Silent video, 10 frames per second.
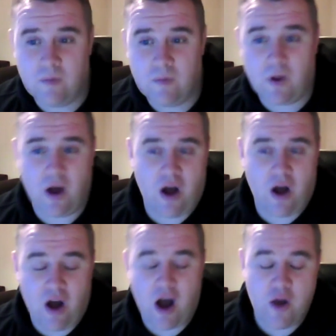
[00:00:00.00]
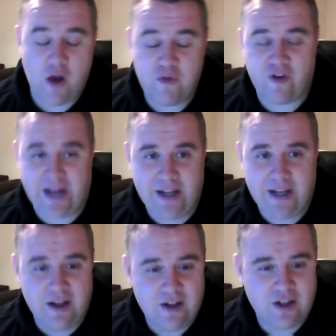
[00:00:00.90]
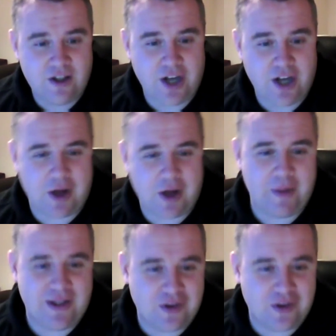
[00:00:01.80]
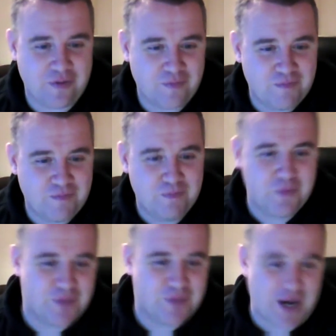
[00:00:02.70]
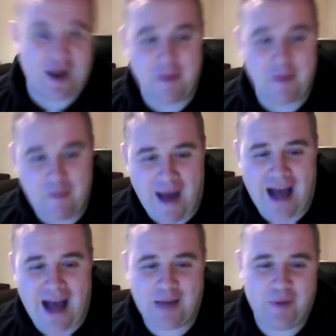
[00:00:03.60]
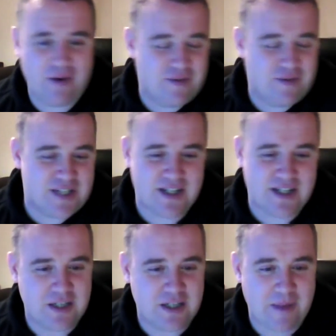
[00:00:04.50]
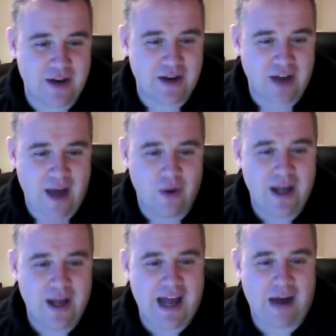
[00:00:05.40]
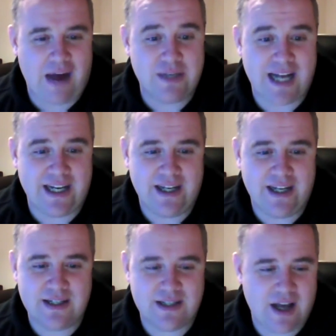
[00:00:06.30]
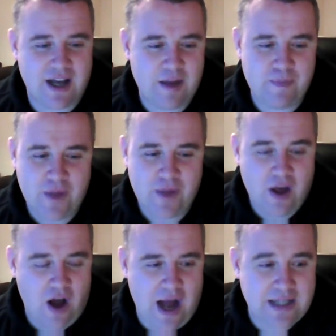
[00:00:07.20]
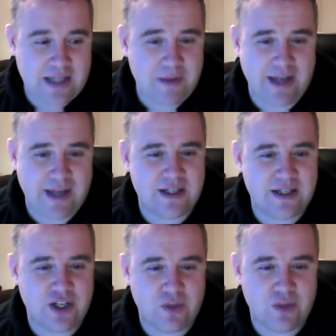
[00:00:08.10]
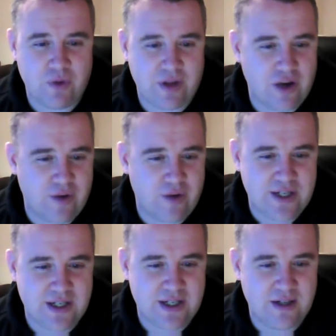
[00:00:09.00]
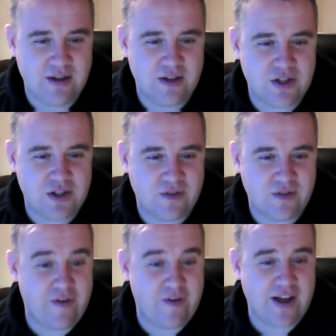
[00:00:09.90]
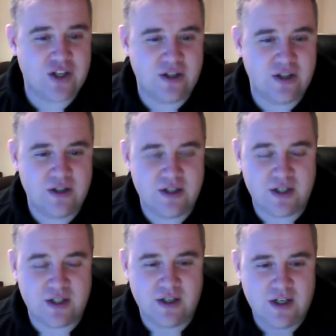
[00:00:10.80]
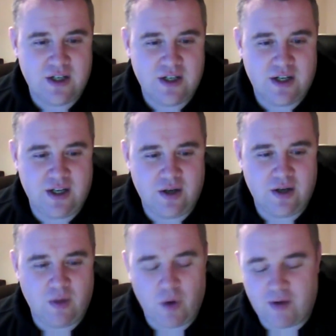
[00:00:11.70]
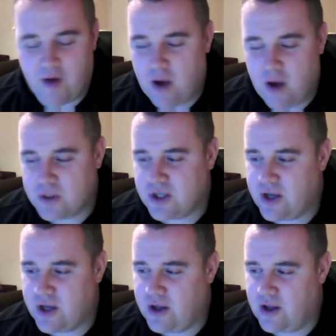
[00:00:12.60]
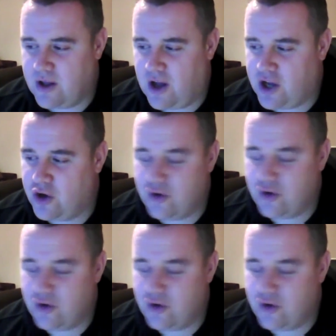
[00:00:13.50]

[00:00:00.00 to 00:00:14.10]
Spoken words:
hopefully, going to be sort of, coming back. But obviously it's going to depend on how dad is. I had to make the decision with the increase in sort of infections and whatever else that I couldn't